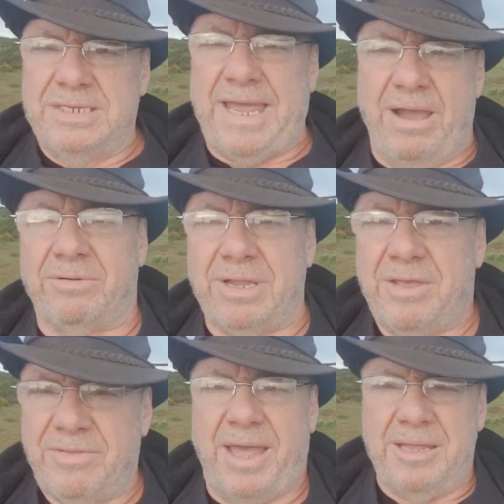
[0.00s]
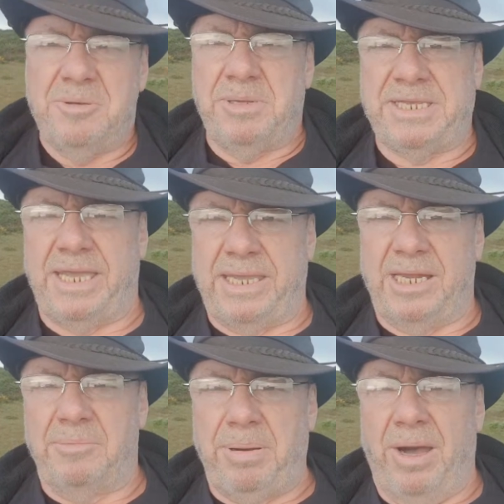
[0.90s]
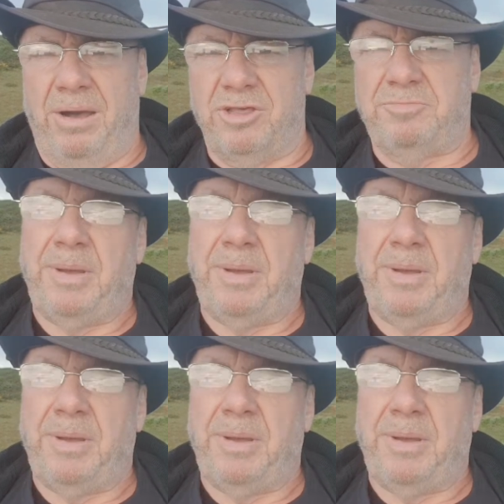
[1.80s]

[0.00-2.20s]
down that particular path.